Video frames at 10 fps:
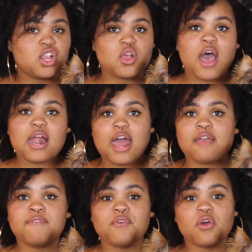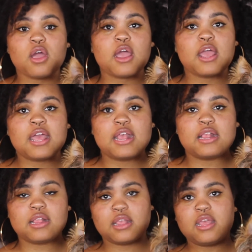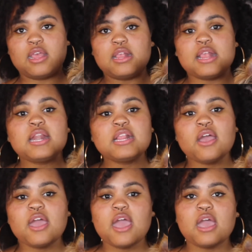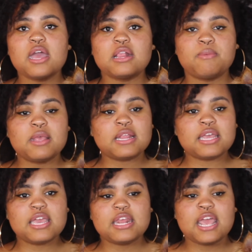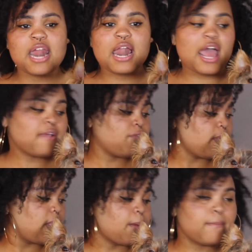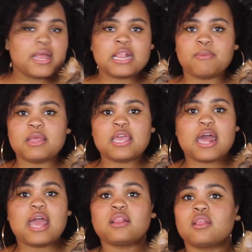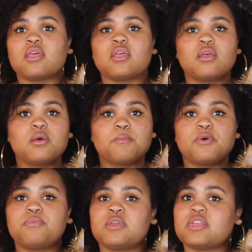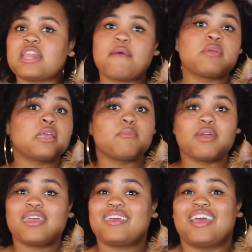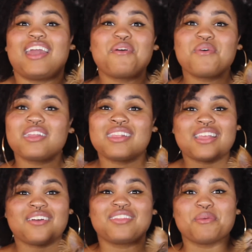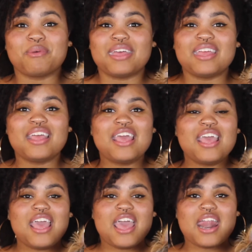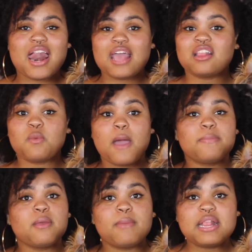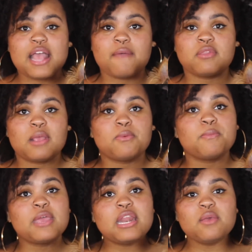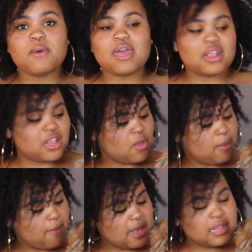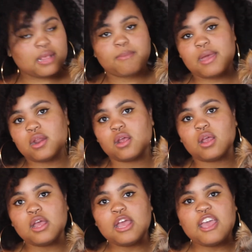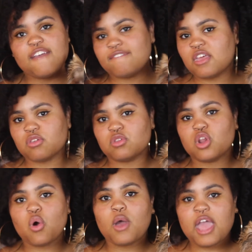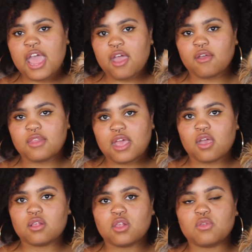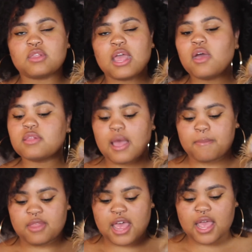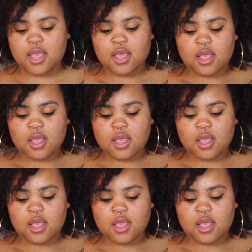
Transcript: So I like for his sanitary area to be clean, and I like for their butts to be clean. I like the poop to just have a clean break. I don't want it stuck on their butt, and I like to wipe their butts after they poop anyway, so it makes it better if there's no hair there. So stay on top of that.